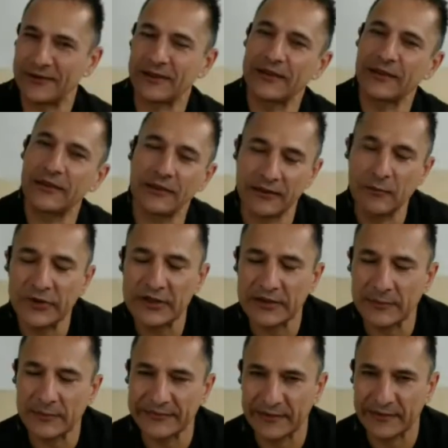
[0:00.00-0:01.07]
you're
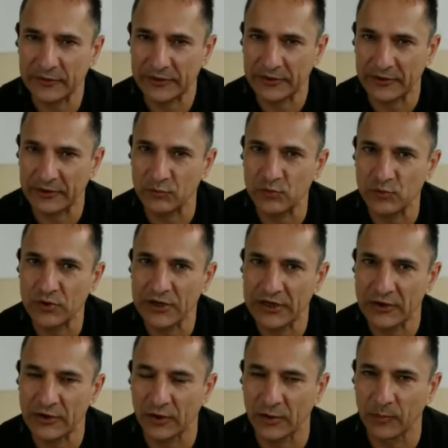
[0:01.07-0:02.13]
bringing up something
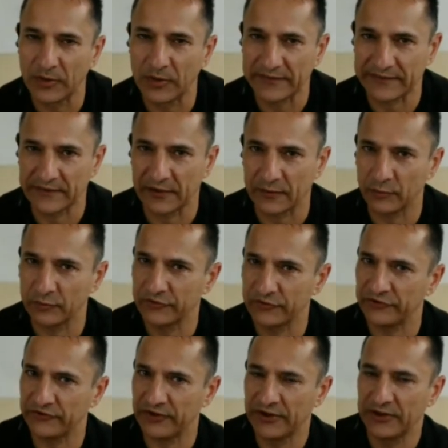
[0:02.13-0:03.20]
really complex now, which
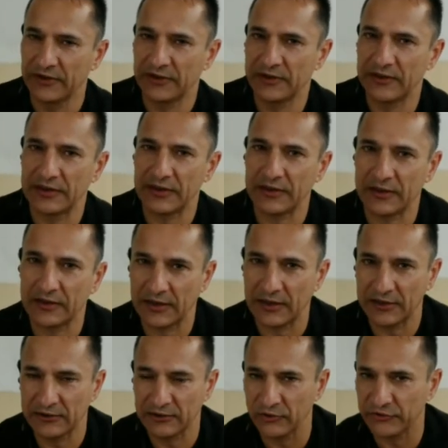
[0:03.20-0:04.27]
is the
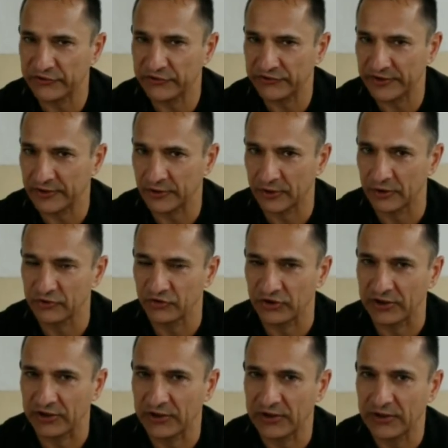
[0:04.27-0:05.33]
end user
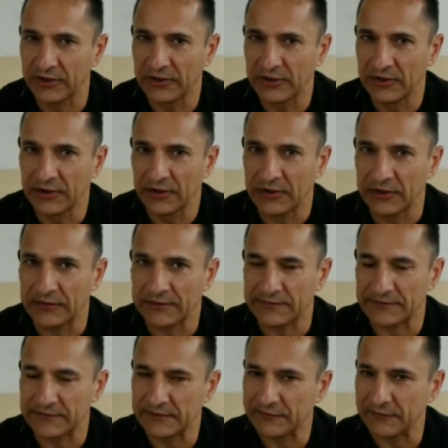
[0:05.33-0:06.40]
psychology. It's
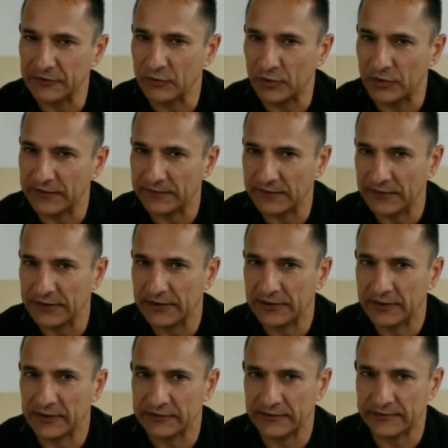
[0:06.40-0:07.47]
never quite as
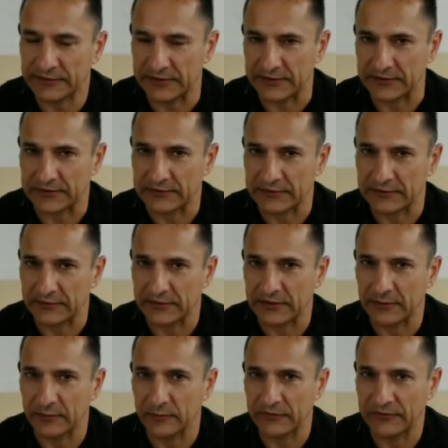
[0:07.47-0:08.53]
clear-cut as that.
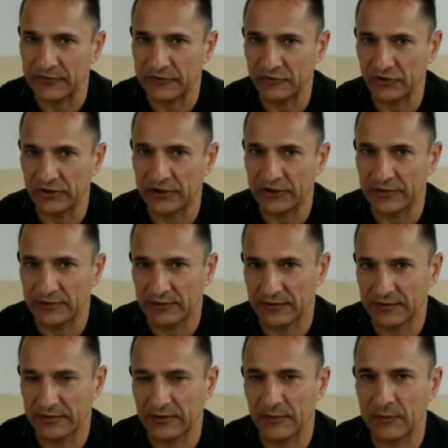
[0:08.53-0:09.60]
Essentially,
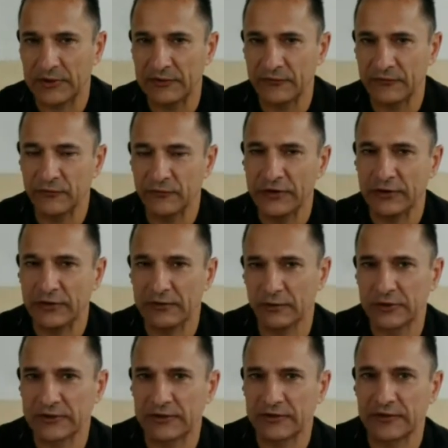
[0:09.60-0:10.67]
I mean, if we
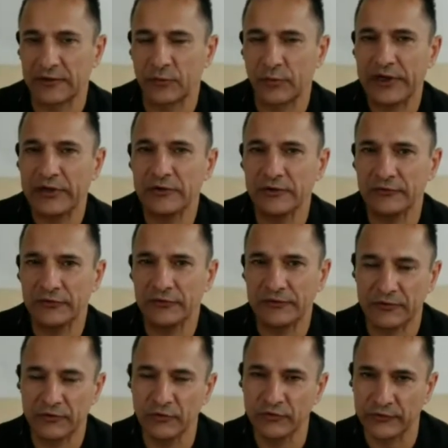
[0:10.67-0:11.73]
look at the weight of
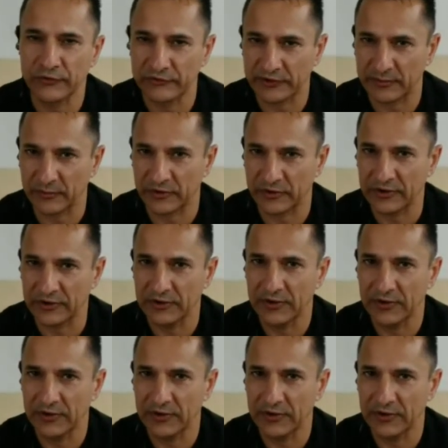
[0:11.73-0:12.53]
reviews of something,